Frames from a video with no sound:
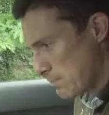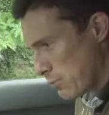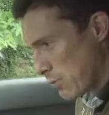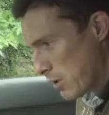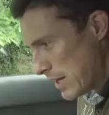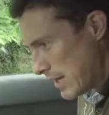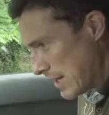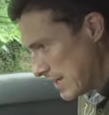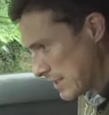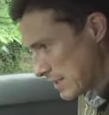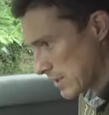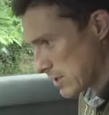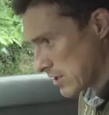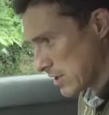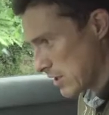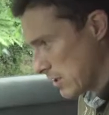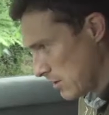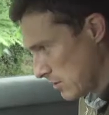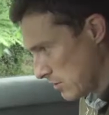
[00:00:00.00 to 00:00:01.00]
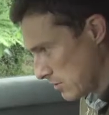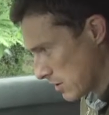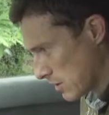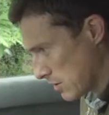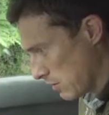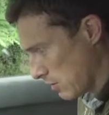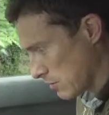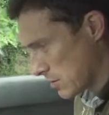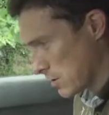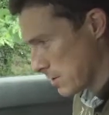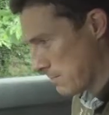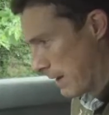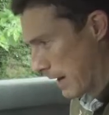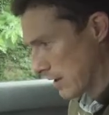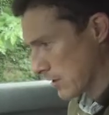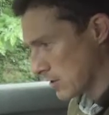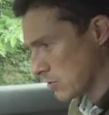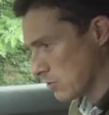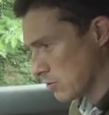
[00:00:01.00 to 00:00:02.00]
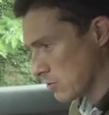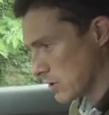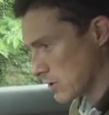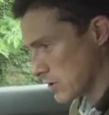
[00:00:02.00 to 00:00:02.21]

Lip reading: pretty easy to use. It's not too bad at all